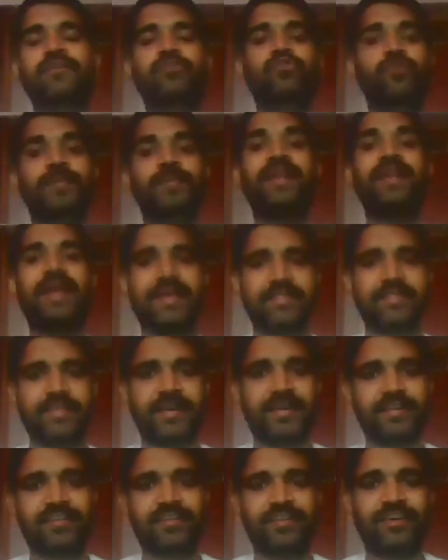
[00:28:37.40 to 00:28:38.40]
to be like
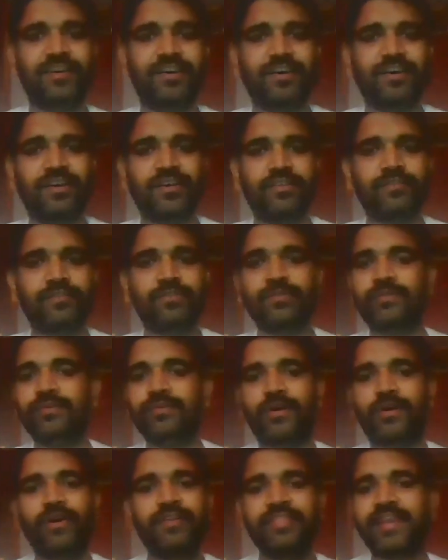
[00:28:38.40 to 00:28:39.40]
that.
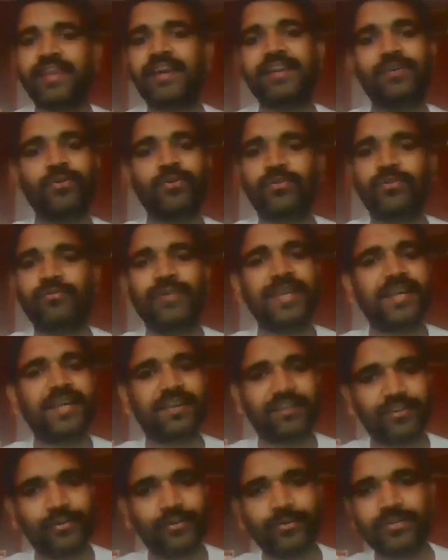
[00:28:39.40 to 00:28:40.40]
So on that note, we
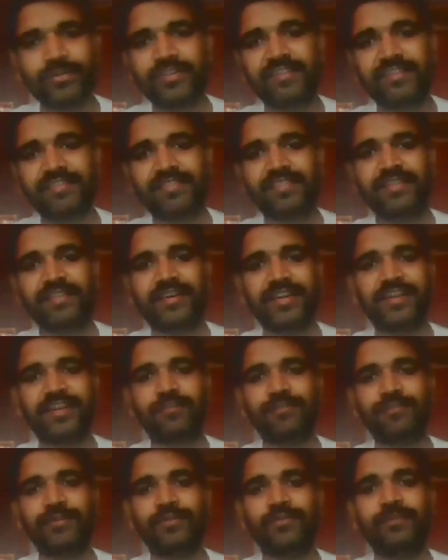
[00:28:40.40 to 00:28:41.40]
conclude this
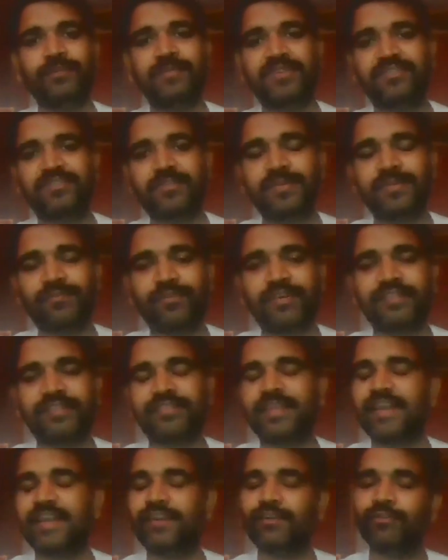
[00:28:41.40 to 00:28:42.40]
interview, Mr. Biswas.
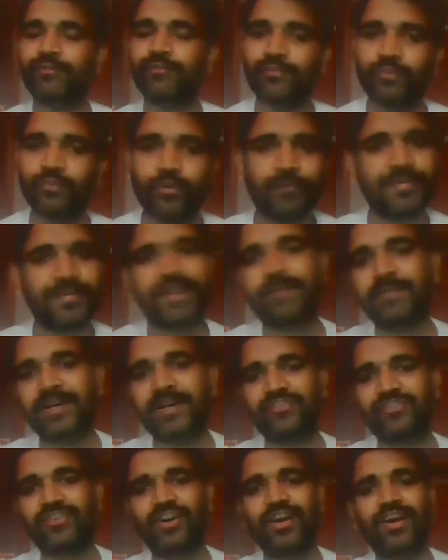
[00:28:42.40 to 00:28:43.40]
Thank you so very
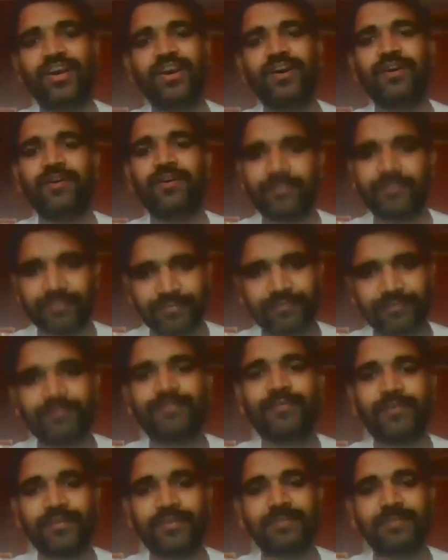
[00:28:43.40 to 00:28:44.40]
much. Thank you
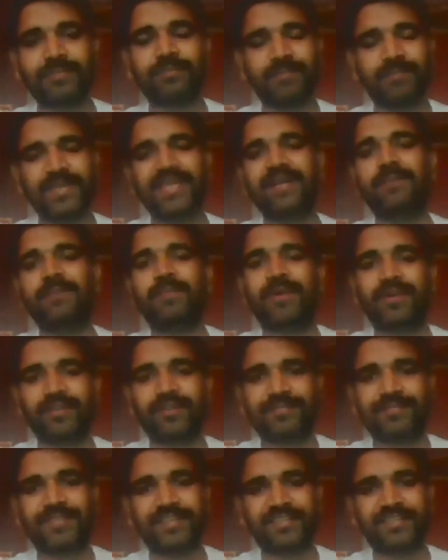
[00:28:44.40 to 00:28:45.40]
for being a part
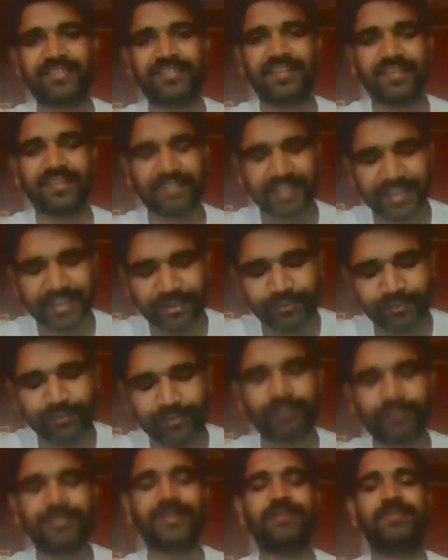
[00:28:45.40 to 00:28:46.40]
of this. Thank you
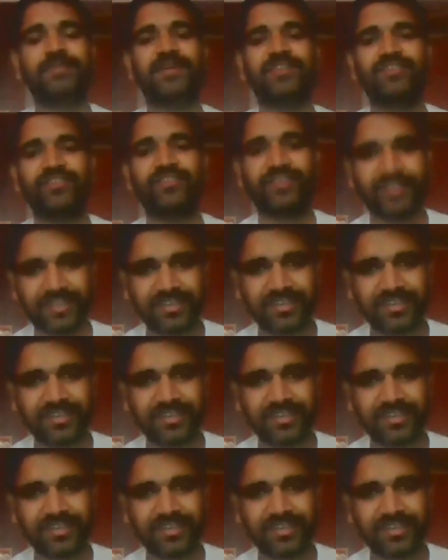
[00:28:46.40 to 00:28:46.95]
so very much.